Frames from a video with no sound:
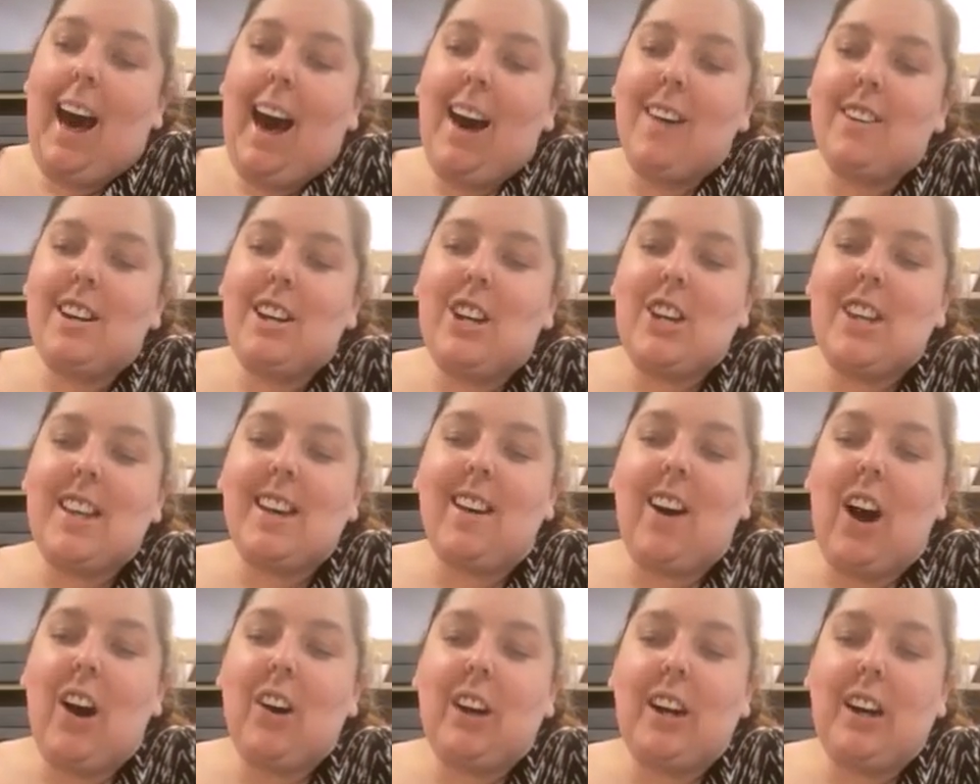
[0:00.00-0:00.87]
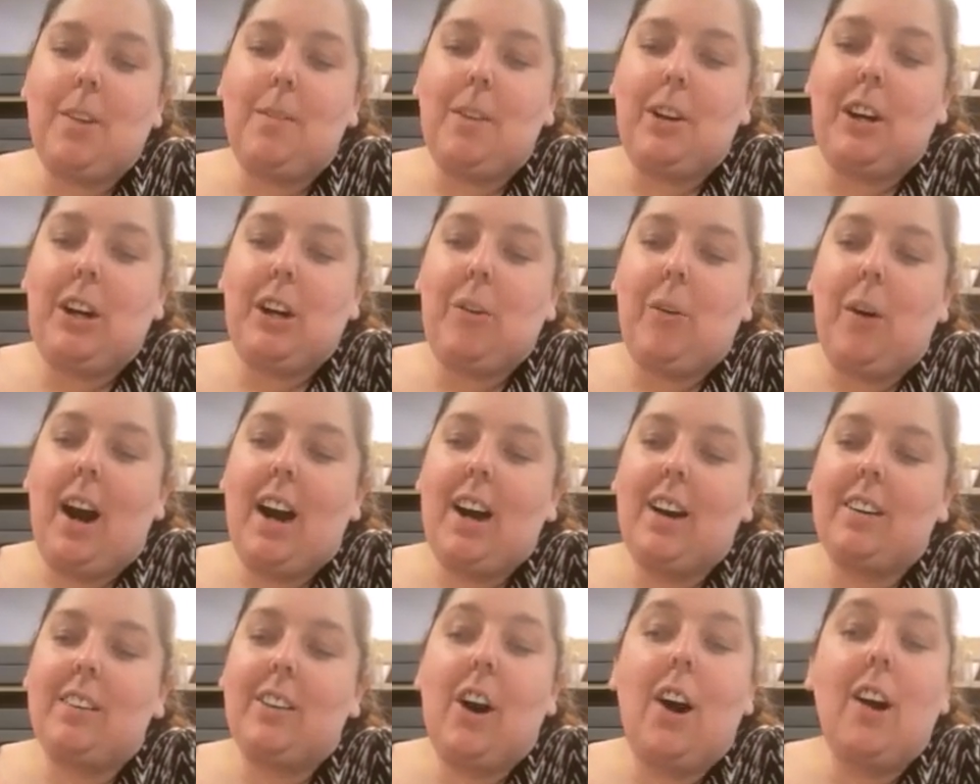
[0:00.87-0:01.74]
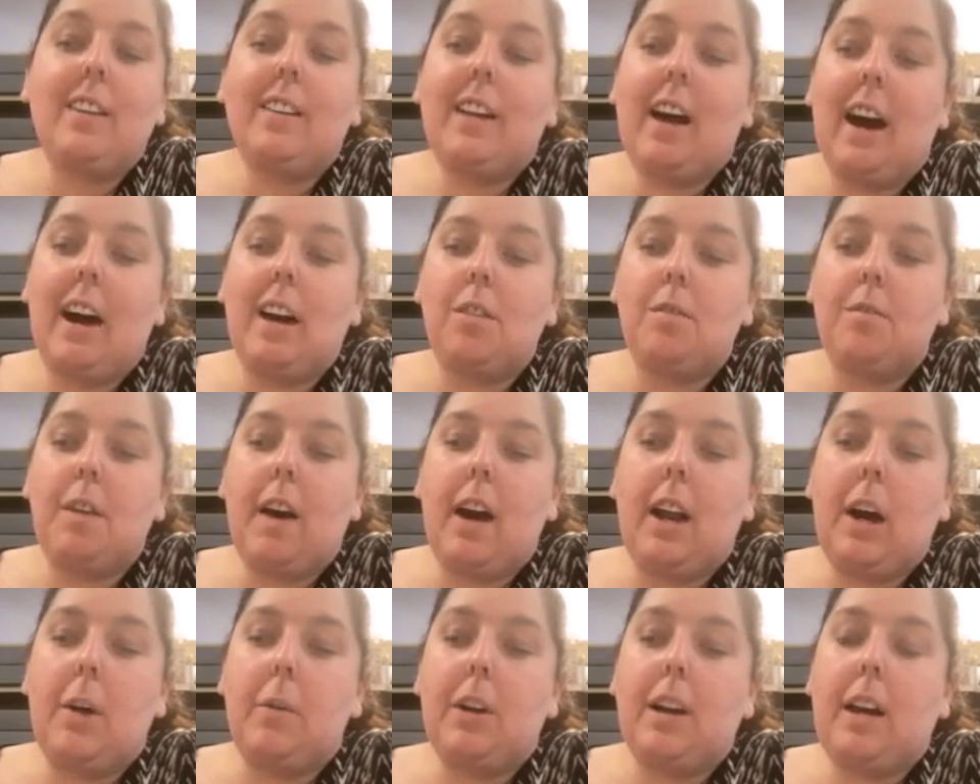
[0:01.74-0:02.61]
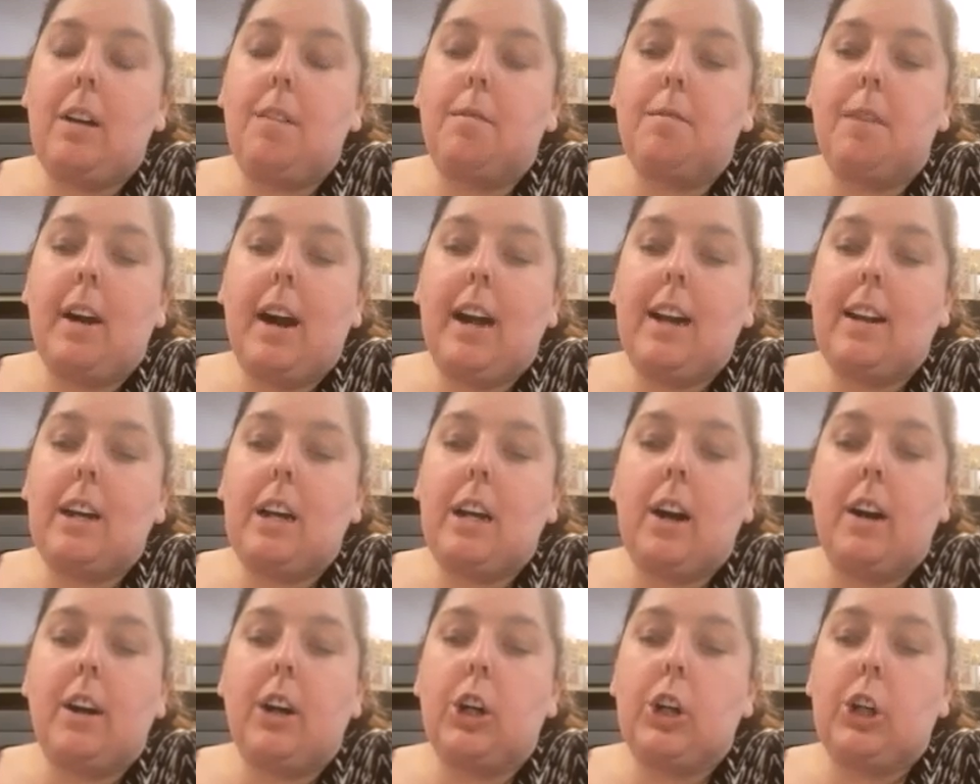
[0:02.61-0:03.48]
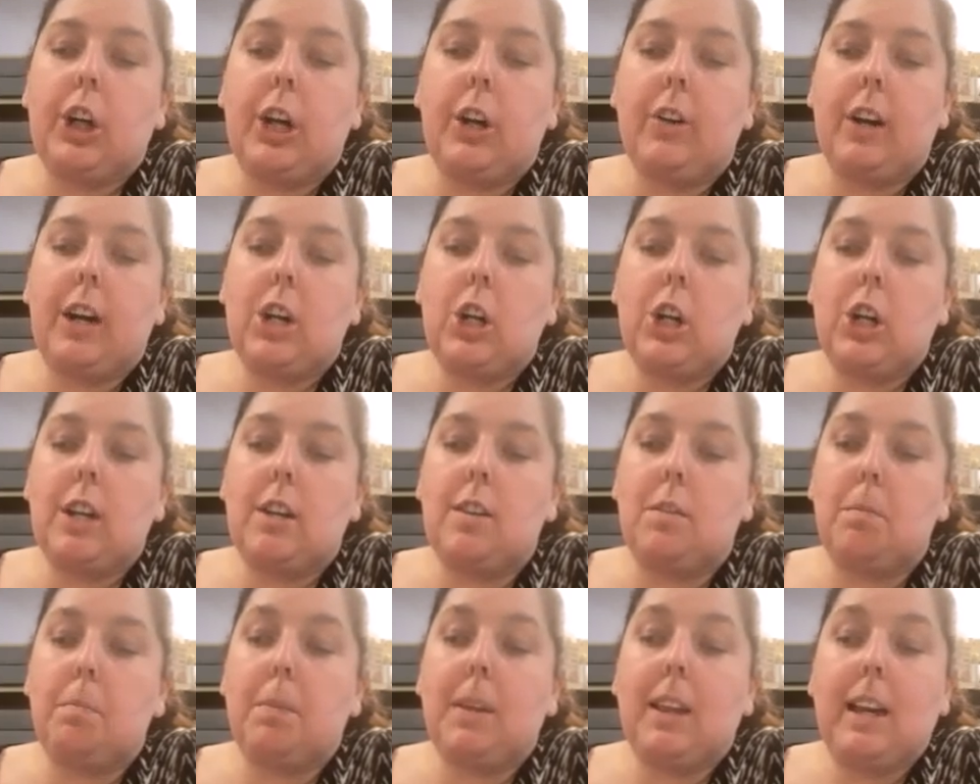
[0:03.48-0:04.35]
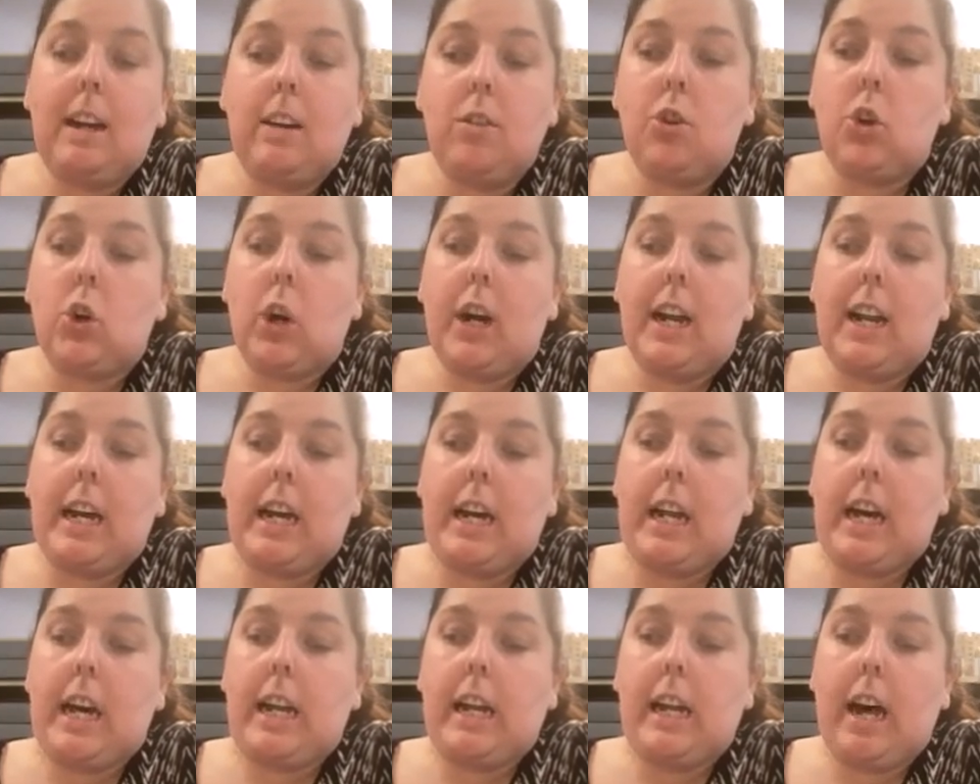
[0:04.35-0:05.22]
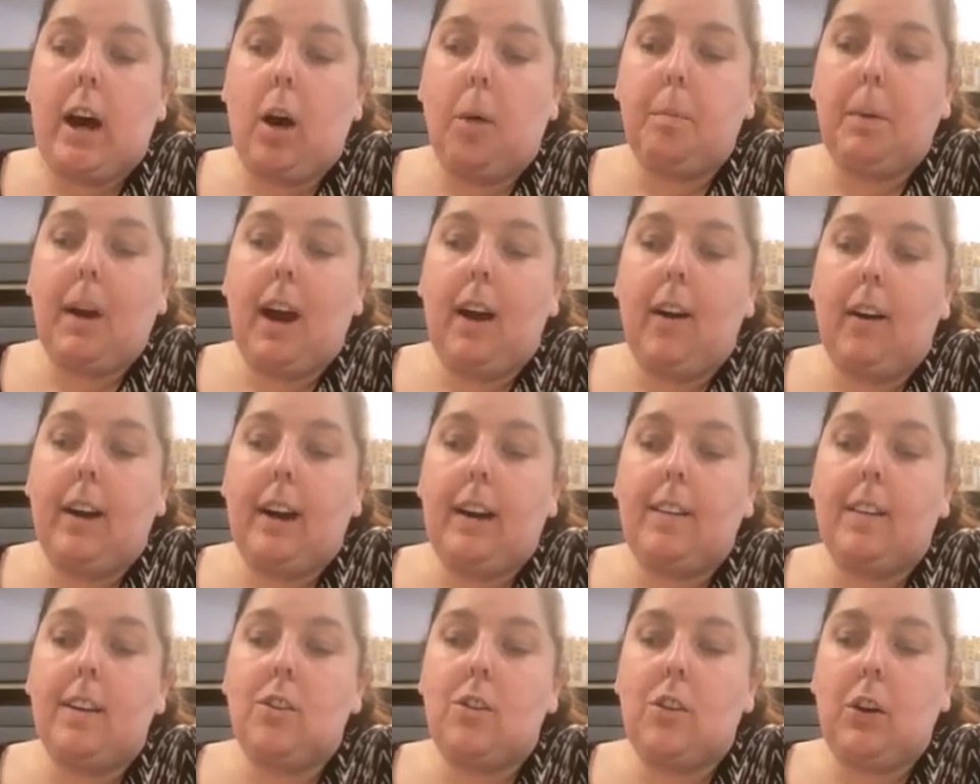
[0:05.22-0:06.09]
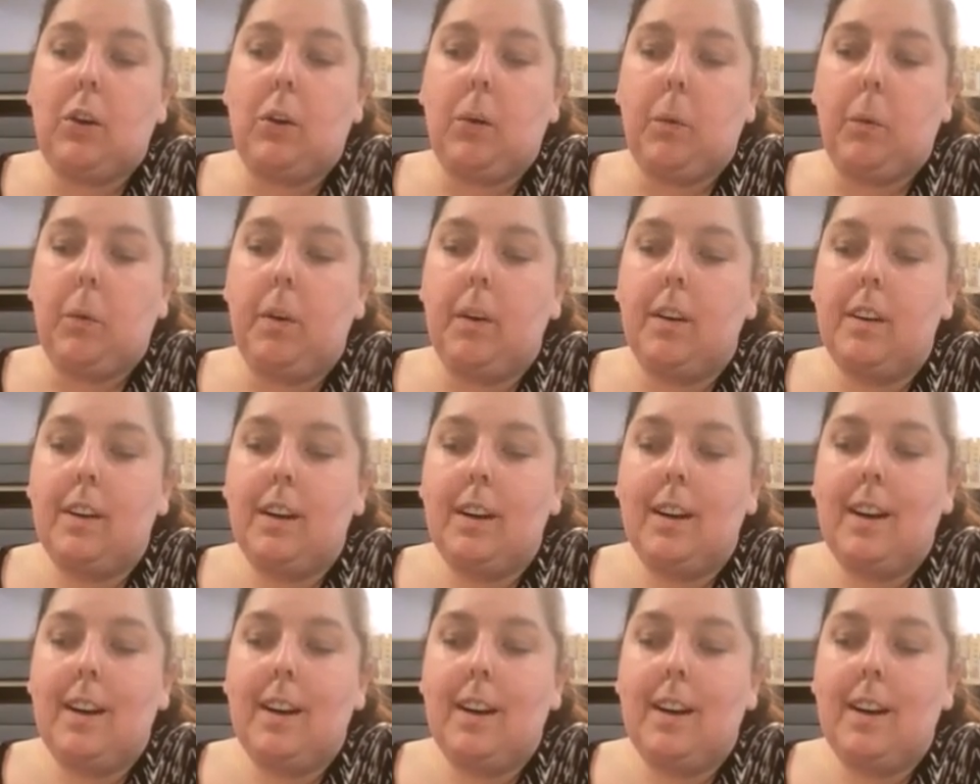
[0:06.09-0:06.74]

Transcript: I wish the Cochrane Community Choir long life, and I would invite a younger generation to please join in and help carry the tune.